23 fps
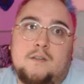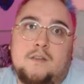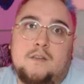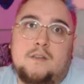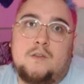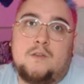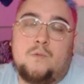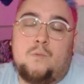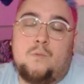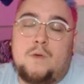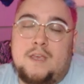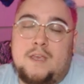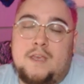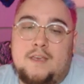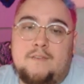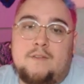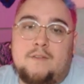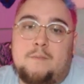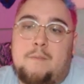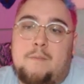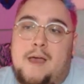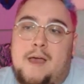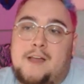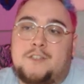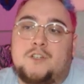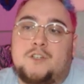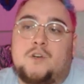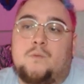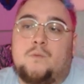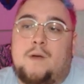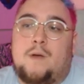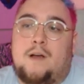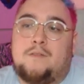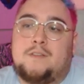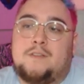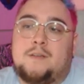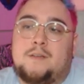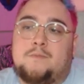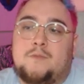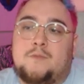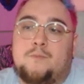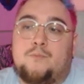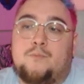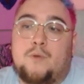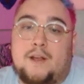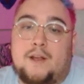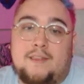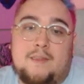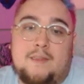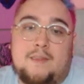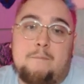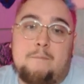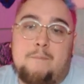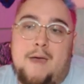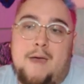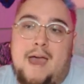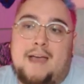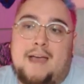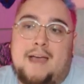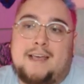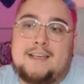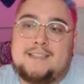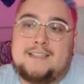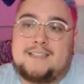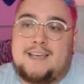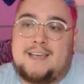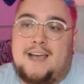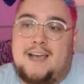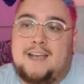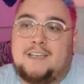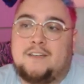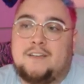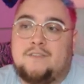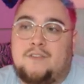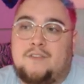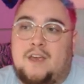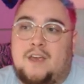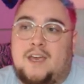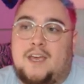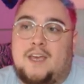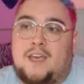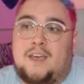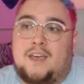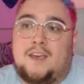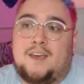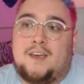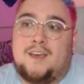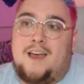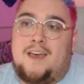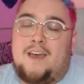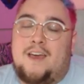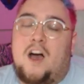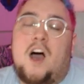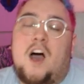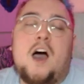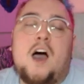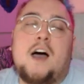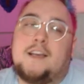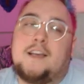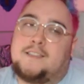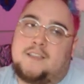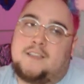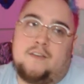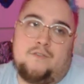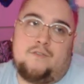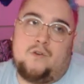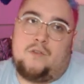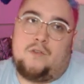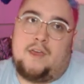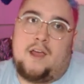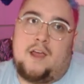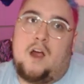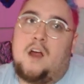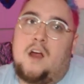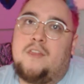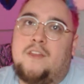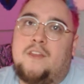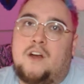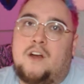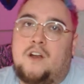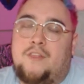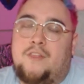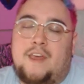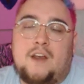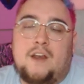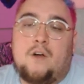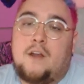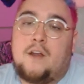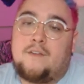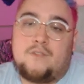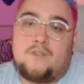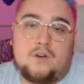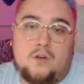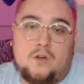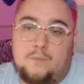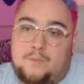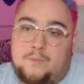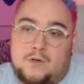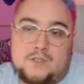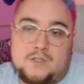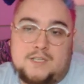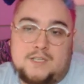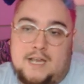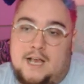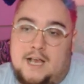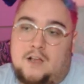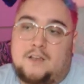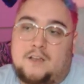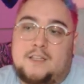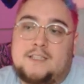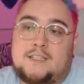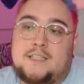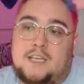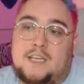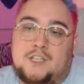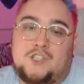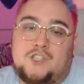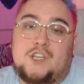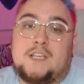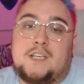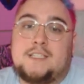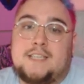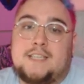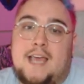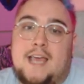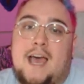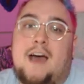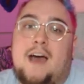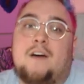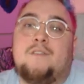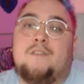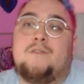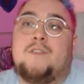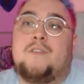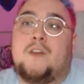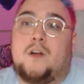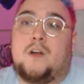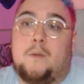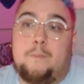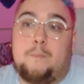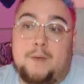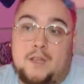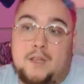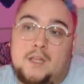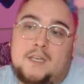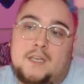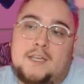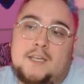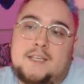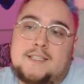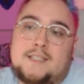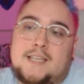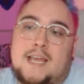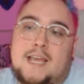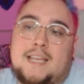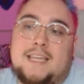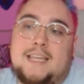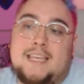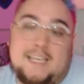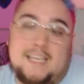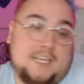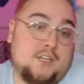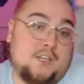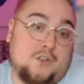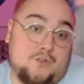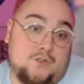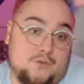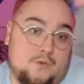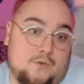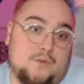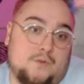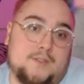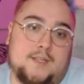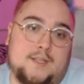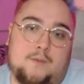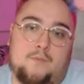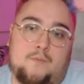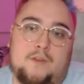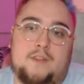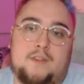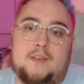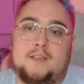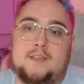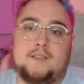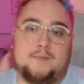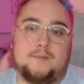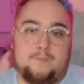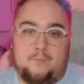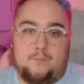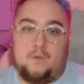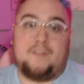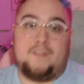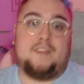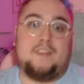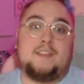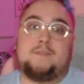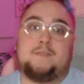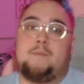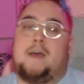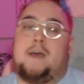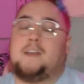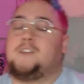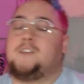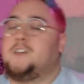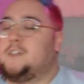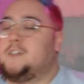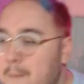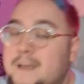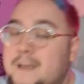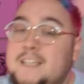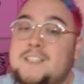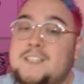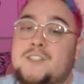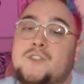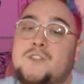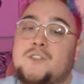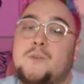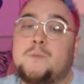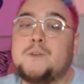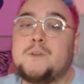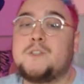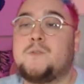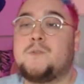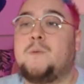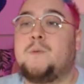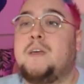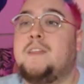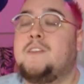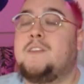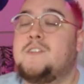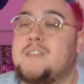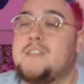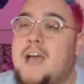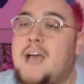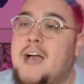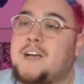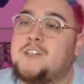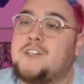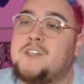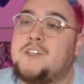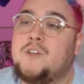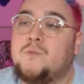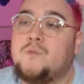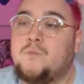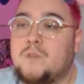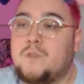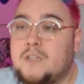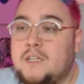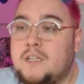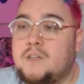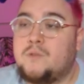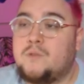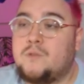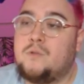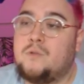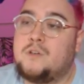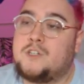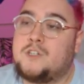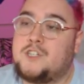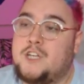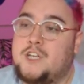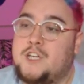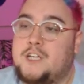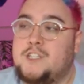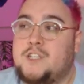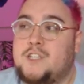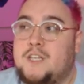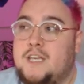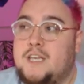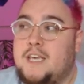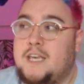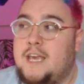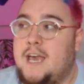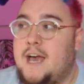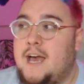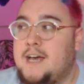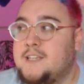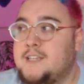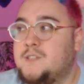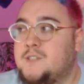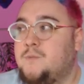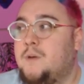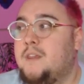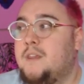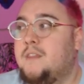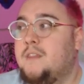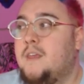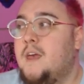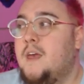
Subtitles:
the weave and magic around him to bring them back as kind of a husk of who they are. They don't have their old personalities, they just have their abilities, and he controls them with his magic. But he's super sweet. There's actually a really cool exchange that he has with